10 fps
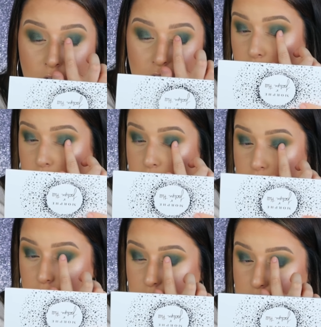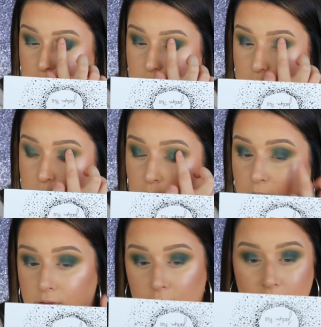Okay, so this is just kind
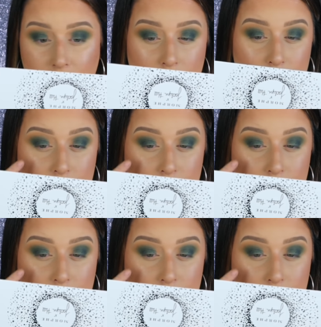of like